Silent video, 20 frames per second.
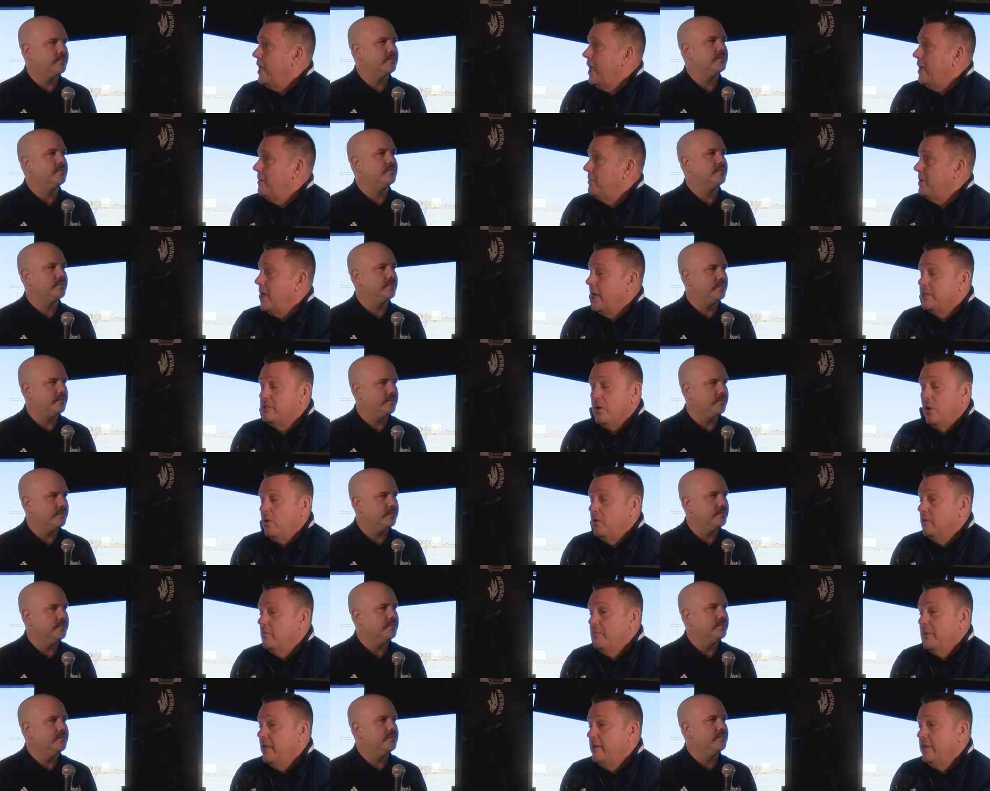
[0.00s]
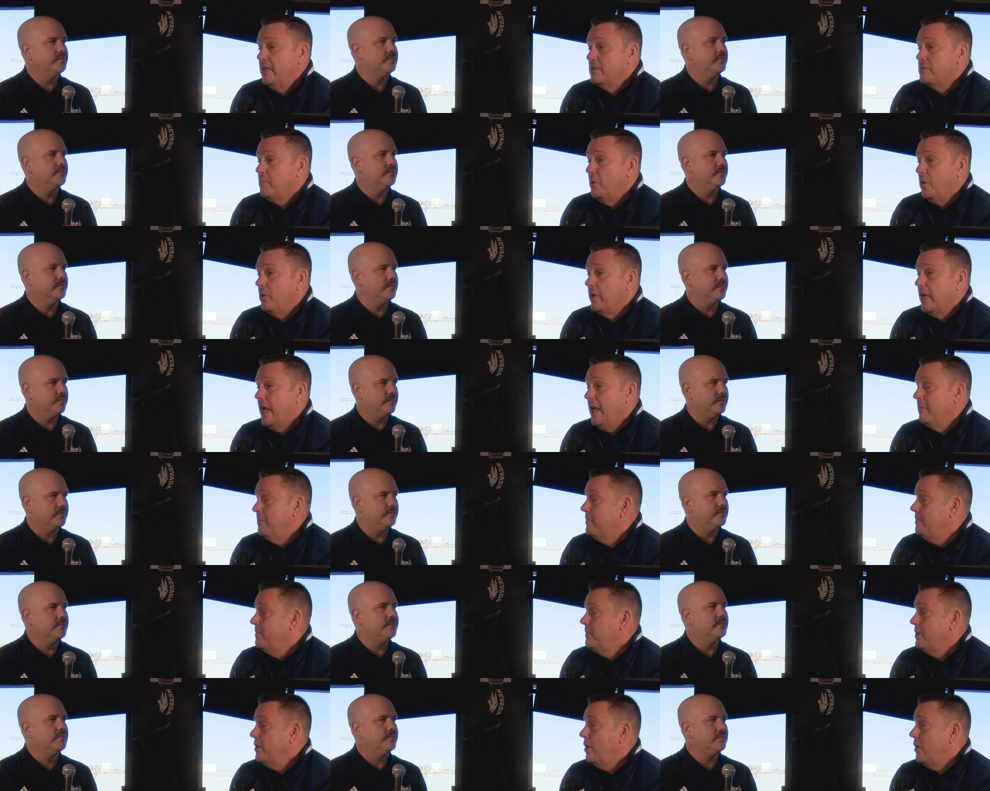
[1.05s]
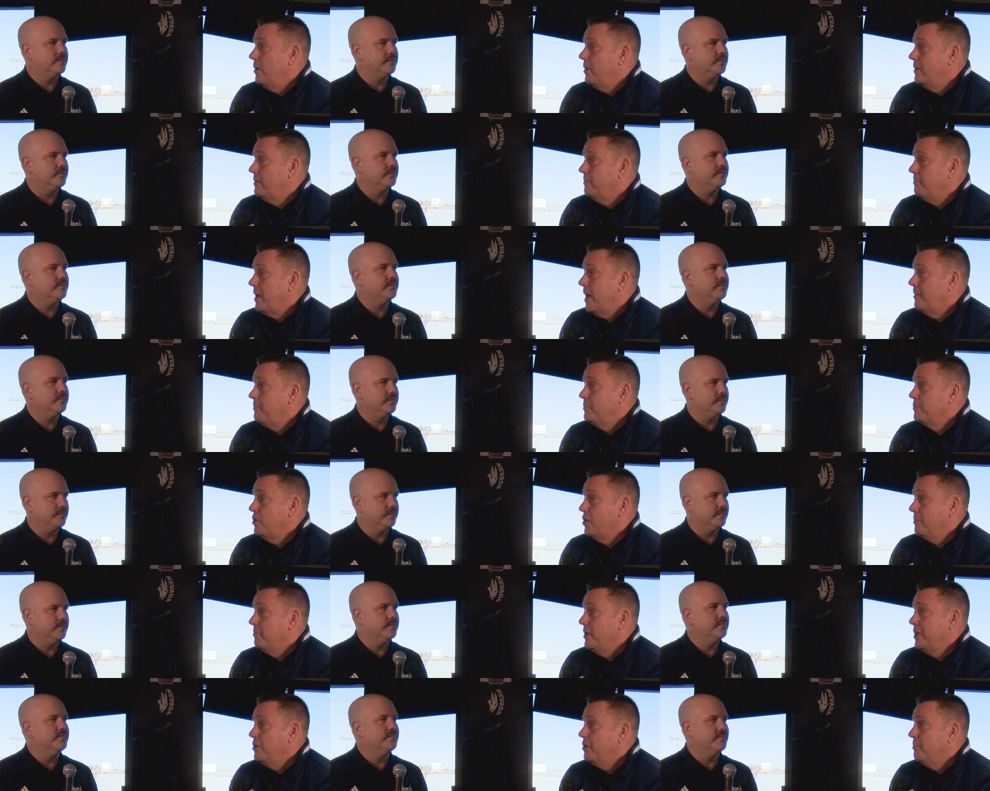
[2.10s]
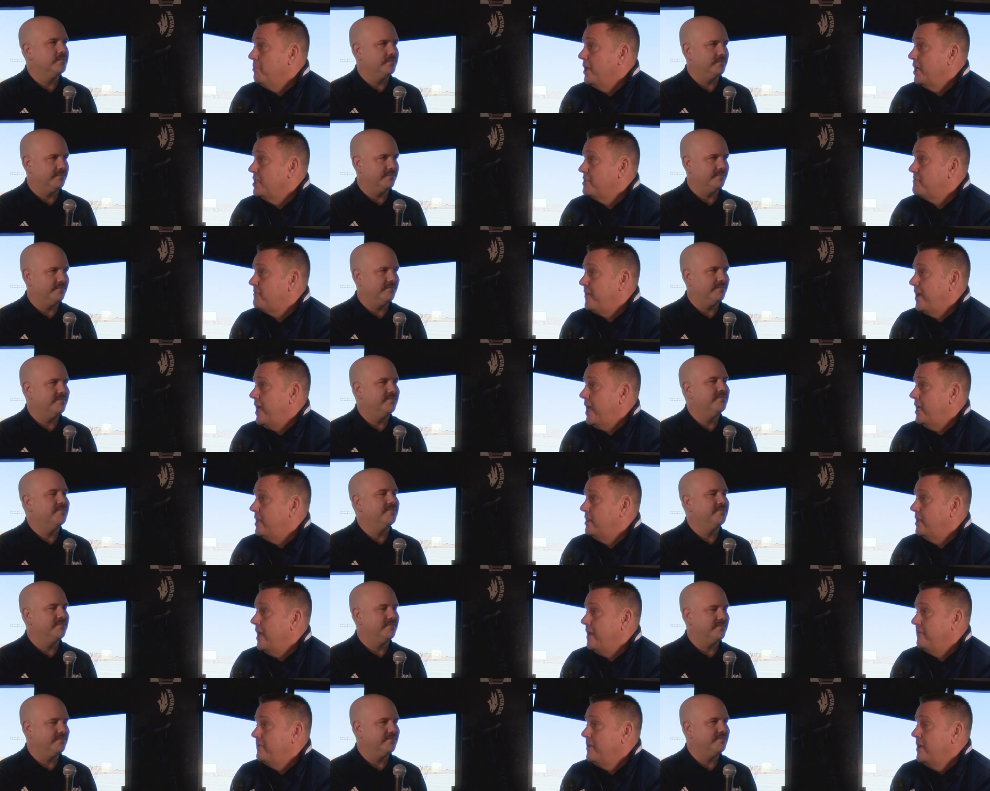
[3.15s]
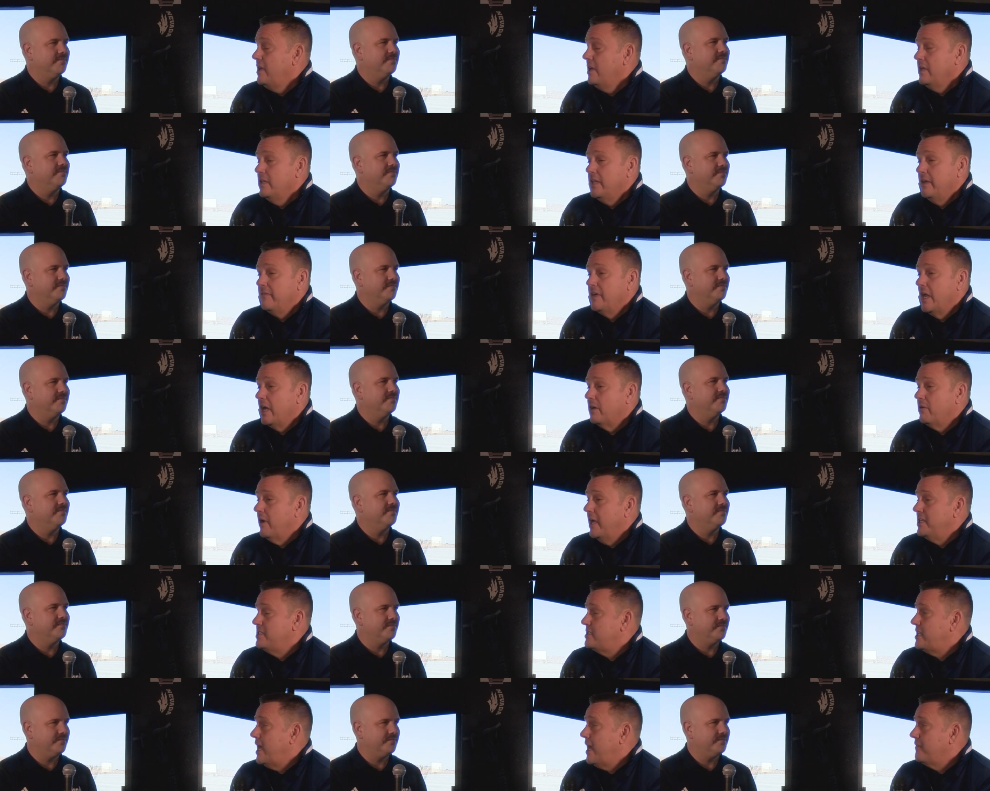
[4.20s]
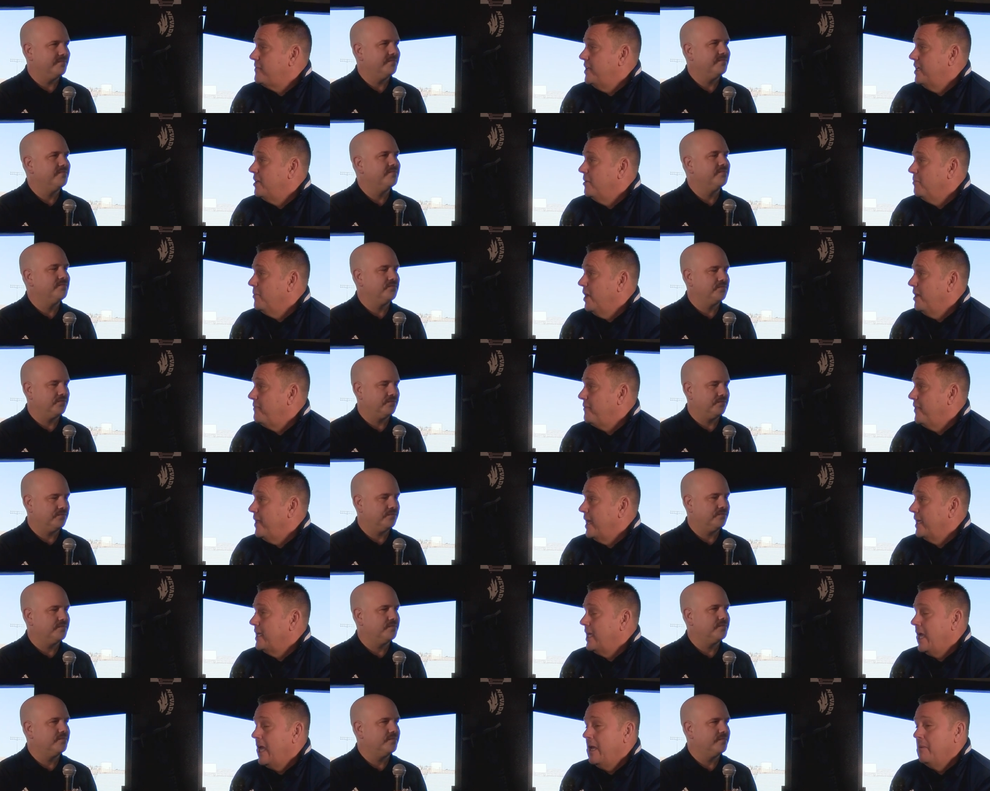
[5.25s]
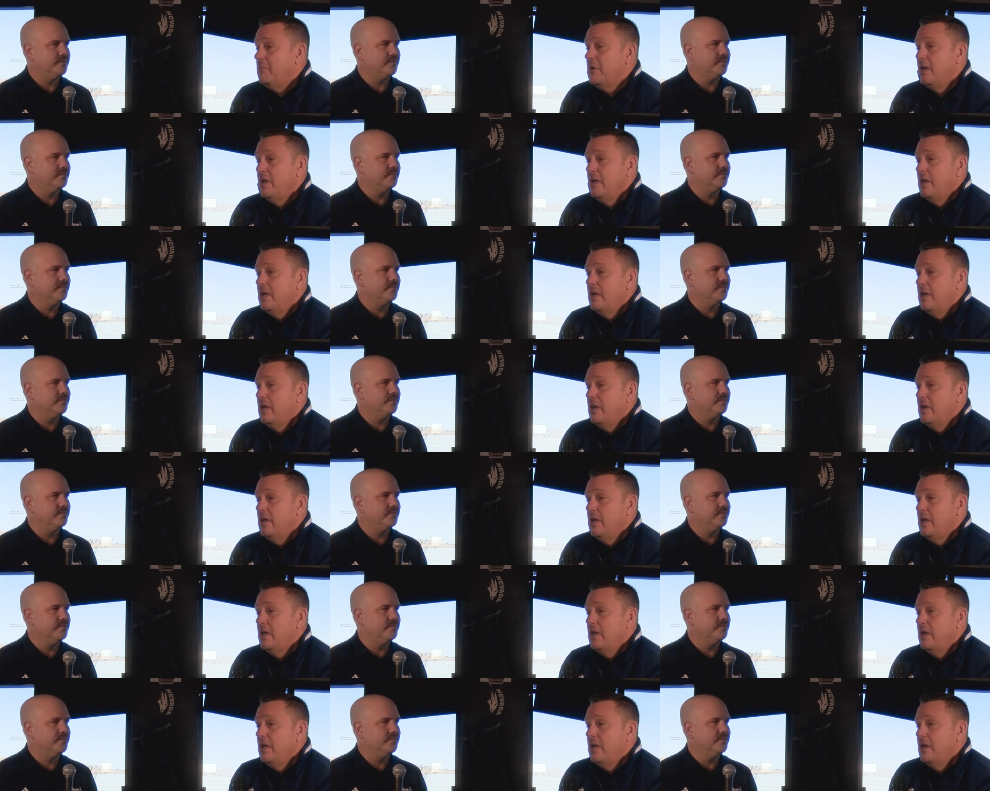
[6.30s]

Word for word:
Speaker 1: game and I told them in this bowl game you know I'm going to be their biggest fan they've they've got a great staff getting them ready for that game